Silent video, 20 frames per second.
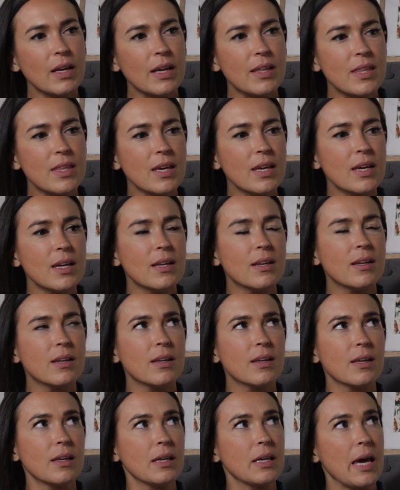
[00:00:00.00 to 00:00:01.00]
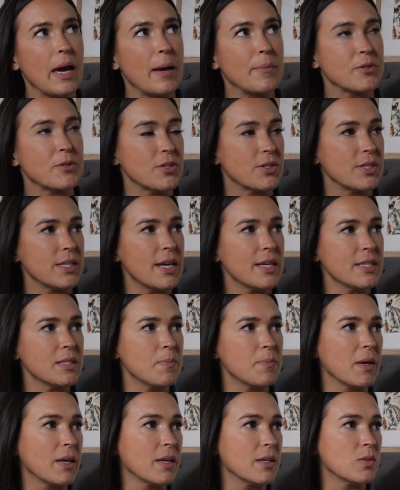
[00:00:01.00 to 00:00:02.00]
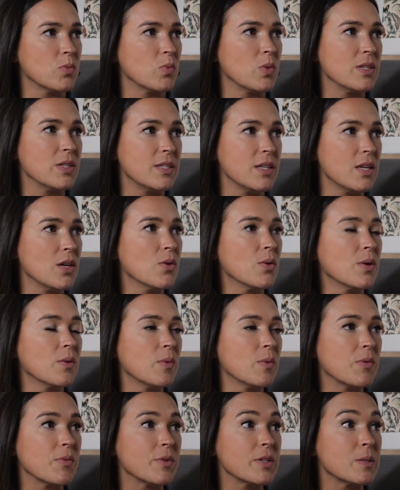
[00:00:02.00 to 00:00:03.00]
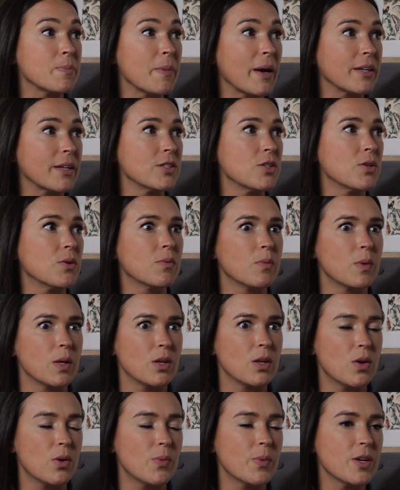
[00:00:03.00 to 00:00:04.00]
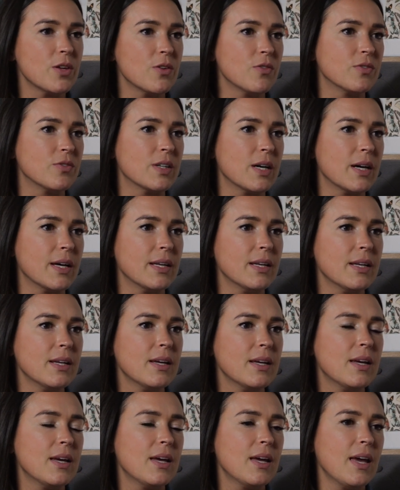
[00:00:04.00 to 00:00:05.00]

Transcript: i think it captures us because we see you and we respect you and we know what you've done